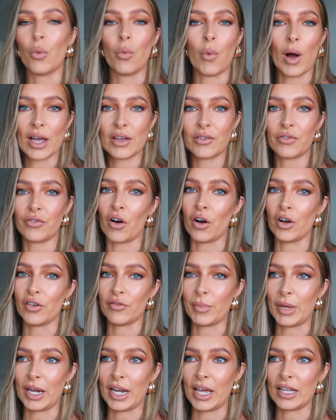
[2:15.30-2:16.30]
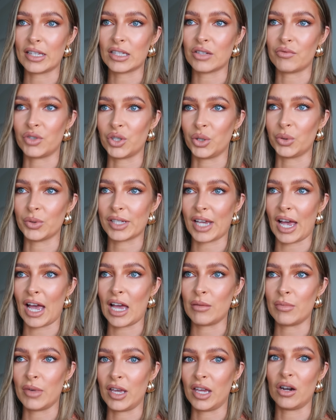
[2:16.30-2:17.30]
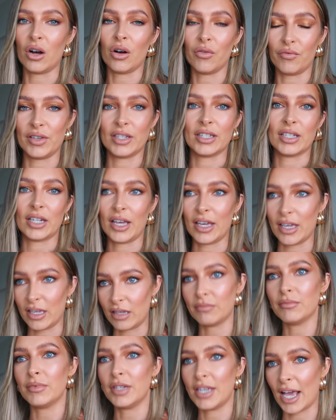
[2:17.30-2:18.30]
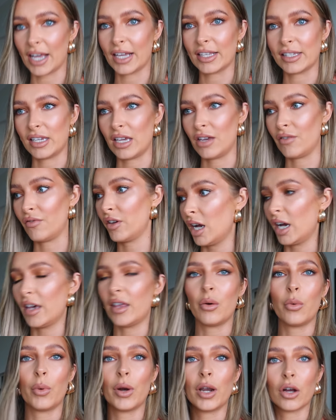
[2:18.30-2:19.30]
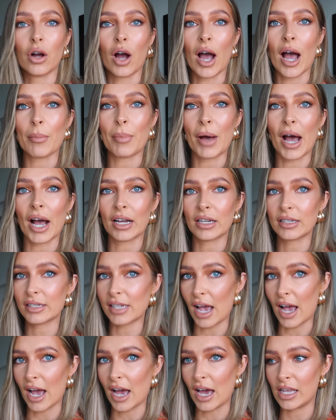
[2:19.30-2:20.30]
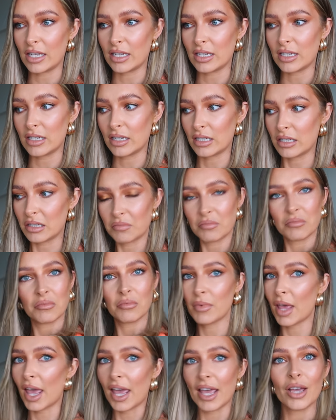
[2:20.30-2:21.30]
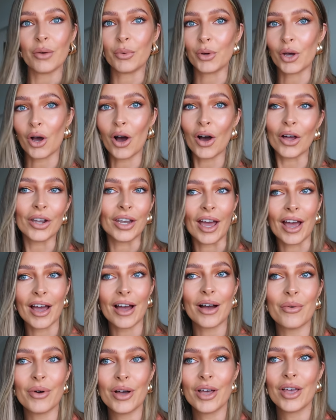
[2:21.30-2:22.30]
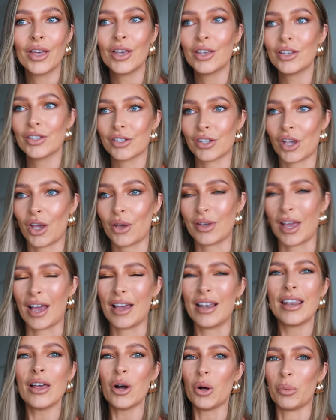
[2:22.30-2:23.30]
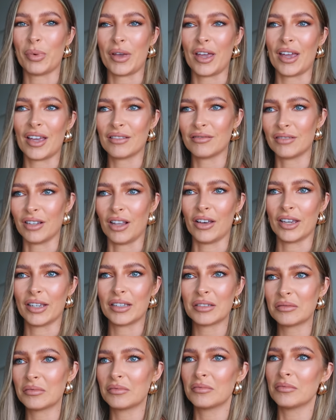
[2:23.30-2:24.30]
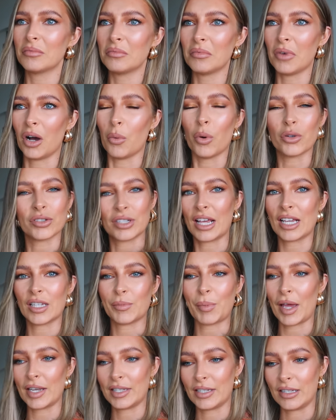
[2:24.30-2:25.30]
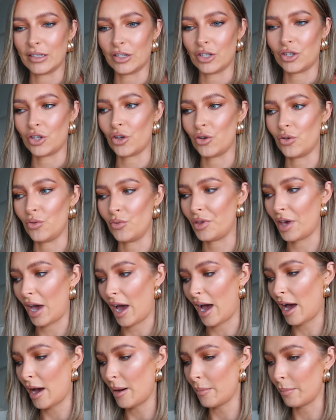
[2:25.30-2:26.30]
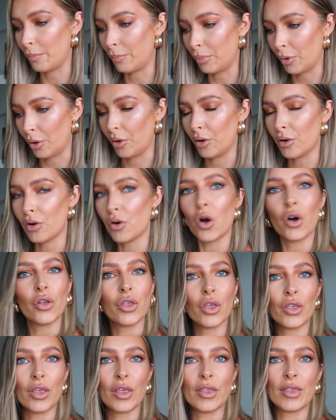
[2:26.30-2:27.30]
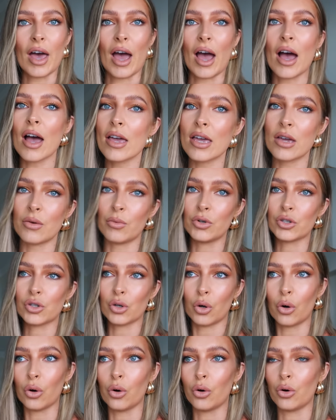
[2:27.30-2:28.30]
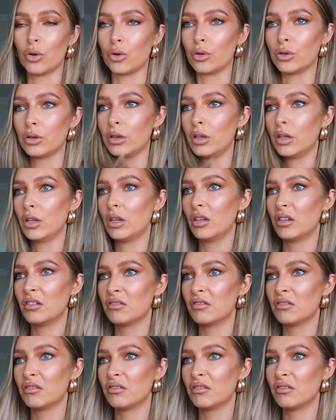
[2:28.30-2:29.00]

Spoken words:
Wait 5 minutes. Results came in, obviously negative. And then went and got our bags and here we are now. So yeah, a little bit like, I wasn't expecting to do that. But other than that, it was all